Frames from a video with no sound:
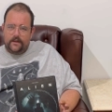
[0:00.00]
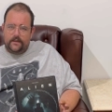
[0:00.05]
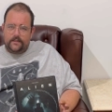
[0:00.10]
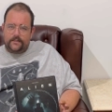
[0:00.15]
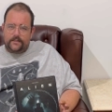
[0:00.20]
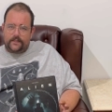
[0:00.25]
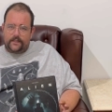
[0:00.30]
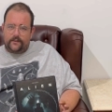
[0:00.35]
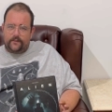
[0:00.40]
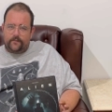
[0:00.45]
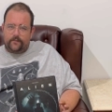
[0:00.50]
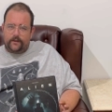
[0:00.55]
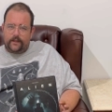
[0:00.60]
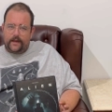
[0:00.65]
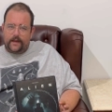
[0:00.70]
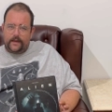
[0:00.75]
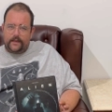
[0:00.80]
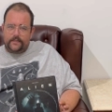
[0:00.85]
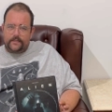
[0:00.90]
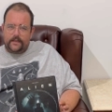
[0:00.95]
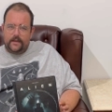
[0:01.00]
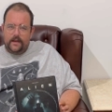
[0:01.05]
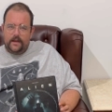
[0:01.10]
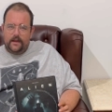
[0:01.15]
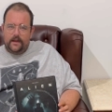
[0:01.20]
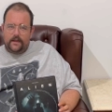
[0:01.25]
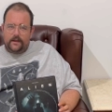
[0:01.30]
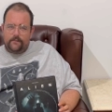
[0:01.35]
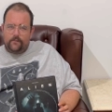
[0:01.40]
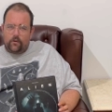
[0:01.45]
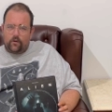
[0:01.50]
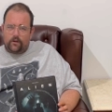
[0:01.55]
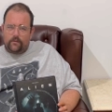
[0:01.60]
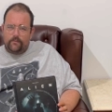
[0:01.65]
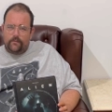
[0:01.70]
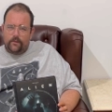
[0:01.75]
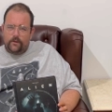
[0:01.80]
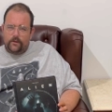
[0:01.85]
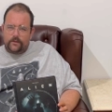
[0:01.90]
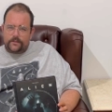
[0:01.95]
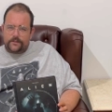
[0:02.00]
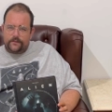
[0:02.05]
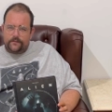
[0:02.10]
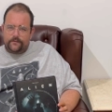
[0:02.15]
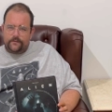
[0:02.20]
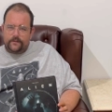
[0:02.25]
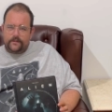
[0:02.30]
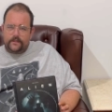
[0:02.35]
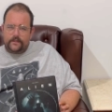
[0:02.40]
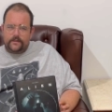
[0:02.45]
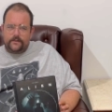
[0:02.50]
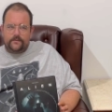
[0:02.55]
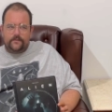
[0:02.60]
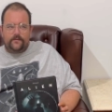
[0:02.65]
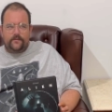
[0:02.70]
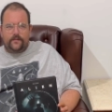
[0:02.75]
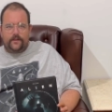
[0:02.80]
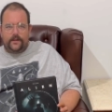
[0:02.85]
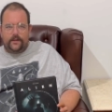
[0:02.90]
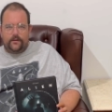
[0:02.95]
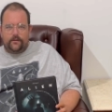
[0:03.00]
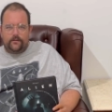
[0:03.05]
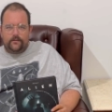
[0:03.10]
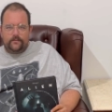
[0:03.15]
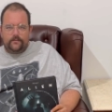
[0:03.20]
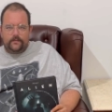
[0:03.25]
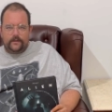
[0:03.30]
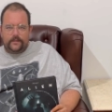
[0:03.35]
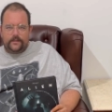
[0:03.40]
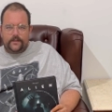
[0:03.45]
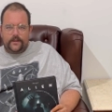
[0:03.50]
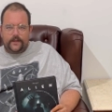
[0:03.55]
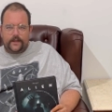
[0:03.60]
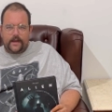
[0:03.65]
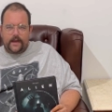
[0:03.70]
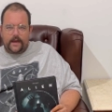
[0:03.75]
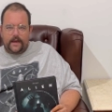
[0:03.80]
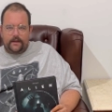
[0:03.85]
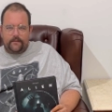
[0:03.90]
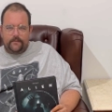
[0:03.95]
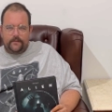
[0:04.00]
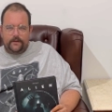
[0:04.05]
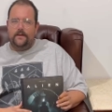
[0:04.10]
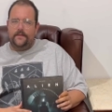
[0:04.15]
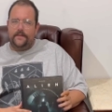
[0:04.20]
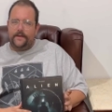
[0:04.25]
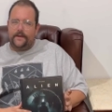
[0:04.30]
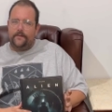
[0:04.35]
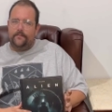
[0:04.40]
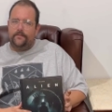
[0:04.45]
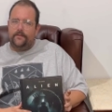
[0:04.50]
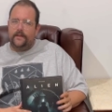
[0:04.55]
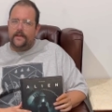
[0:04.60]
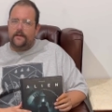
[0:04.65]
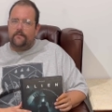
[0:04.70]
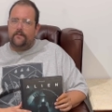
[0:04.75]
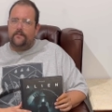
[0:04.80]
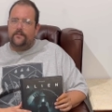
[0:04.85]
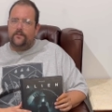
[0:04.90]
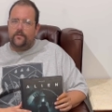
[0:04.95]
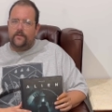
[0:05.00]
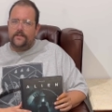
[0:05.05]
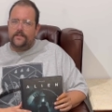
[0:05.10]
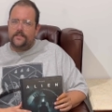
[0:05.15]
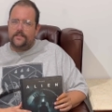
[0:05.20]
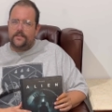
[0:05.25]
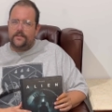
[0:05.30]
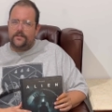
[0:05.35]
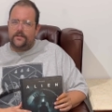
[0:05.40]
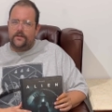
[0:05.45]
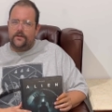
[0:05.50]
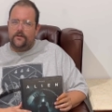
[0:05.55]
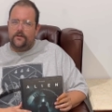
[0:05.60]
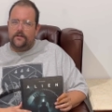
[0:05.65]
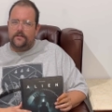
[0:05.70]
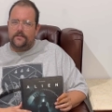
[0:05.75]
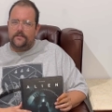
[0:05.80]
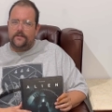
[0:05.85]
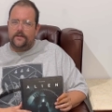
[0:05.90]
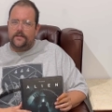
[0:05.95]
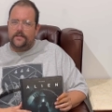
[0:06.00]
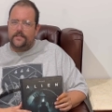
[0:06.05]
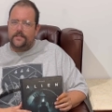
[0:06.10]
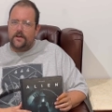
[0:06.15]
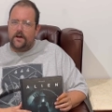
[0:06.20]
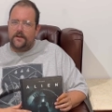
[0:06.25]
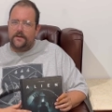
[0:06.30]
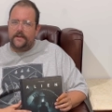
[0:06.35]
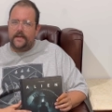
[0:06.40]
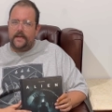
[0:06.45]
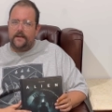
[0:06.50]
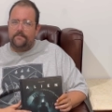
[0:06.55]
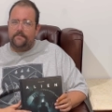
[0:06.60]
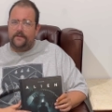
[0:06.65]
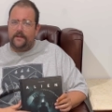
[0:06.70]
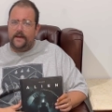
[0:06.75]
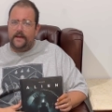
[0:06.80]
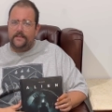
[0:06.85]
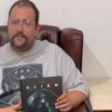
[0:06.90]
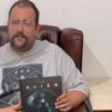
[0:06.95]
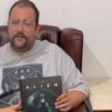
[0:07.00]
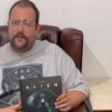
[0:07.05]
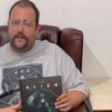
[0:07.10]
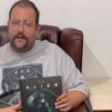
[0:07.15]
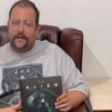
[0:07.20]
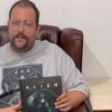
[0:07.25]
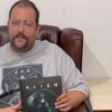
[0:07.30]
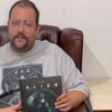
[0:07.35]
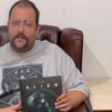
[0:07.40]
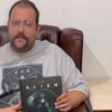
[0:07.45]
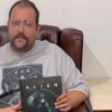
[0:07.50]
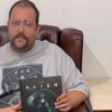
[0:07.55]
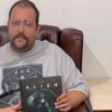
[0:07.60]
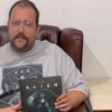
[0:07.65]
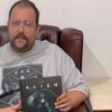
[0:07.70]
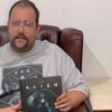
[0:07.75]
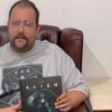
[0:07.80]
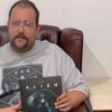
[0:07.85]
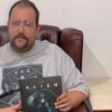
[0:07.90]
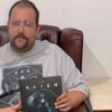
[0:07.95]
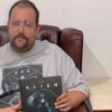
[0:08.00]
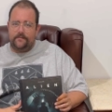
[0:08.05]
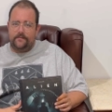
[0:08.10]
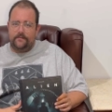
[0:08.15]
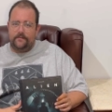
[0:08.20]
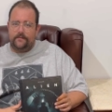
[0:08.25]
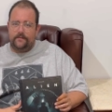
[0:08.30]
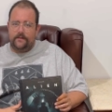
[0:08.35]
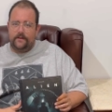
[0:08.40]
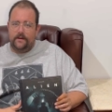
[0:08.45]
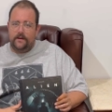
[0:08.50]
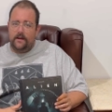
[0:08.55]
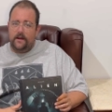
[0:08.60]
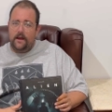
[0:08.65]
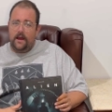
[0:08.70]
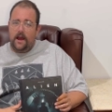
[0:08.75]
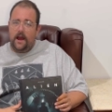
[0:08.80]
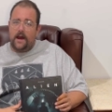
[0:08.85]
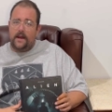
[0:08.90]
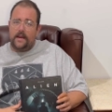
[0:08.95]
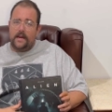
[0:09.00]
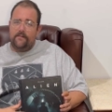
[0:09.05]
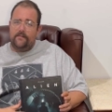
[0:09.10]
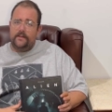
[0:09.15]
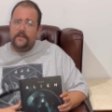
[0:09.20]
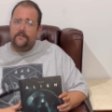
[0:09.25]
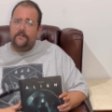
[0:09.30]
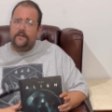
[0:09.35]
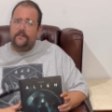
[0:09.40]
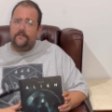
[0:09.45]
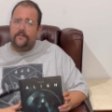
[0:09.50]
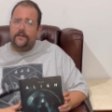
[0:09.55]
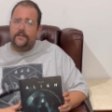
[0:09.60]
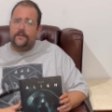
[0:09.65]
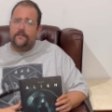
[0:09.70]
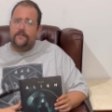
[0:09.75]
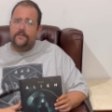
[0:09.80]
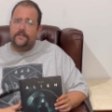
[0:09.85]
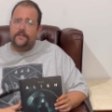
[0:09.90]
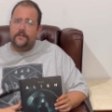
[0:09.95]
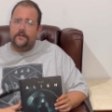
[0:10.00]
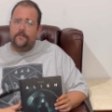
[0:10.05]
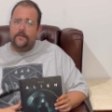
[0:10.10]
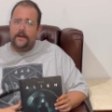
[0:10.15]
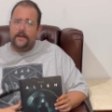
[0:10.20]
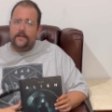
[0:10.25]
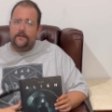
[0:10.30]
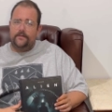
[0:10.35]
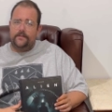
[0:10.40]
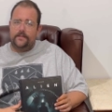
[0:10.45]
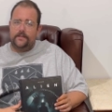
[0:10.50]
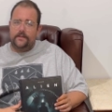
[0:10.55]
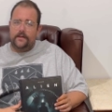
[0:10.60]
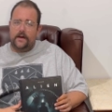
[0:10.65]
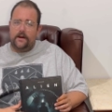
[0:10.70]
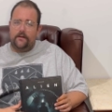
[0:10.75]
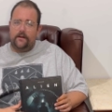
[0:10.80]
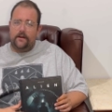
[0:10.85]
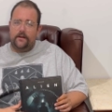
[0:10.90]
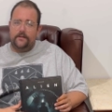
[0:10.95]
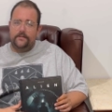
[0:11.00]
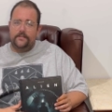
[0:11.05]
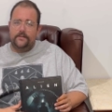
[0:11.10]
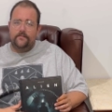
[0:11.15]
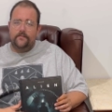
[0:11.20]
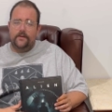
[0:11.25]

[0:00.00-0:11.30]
to give players a more immersive feel into the game. They're complete with twists and turns that are designed to keep players on the edge of their seat. Another nifty feature of cinematic scenarios